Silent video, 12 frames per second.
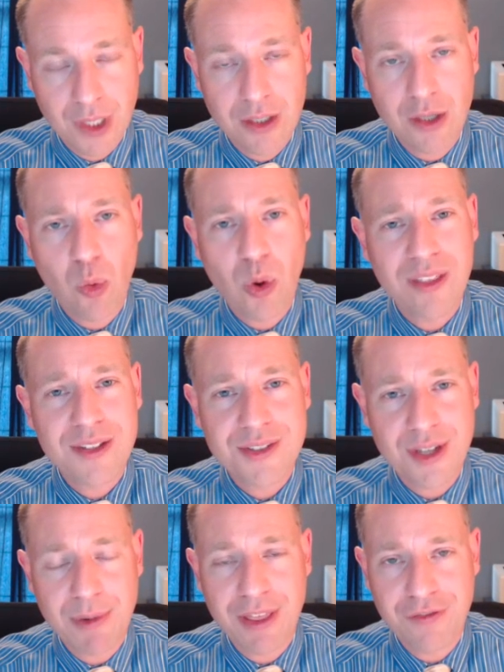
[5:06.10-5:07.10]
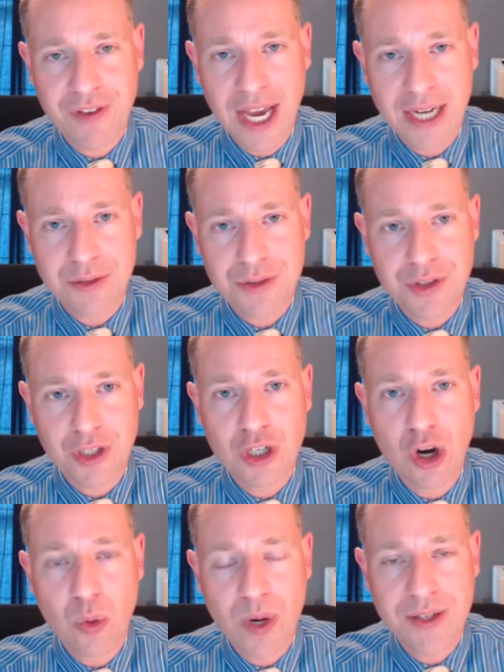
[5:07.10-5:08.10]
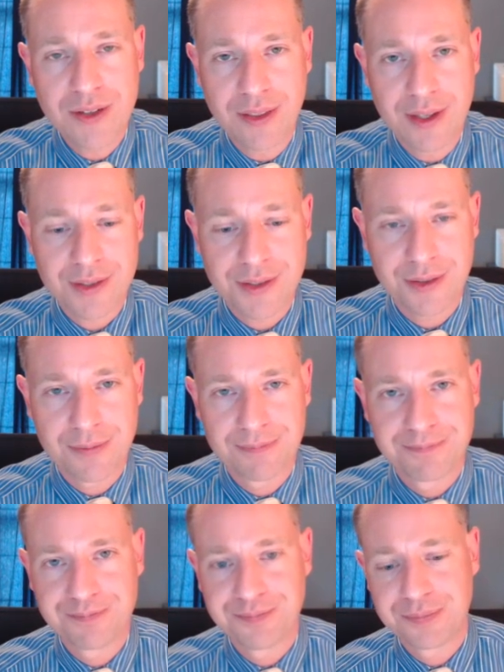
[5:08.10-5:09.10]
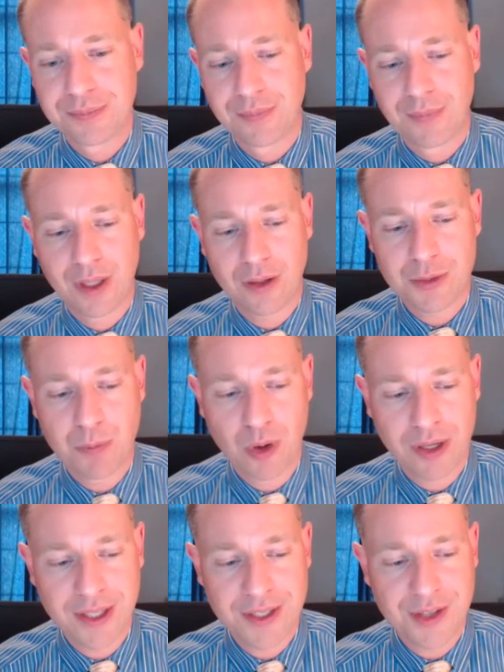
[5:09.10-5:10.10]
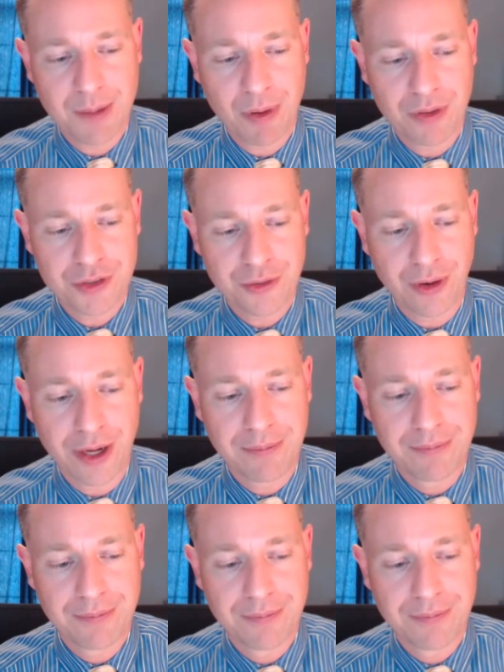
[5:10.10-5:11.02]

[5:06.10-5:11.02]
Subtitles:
Now, what are some of the factors that go into this? Let's bring these up on the screen.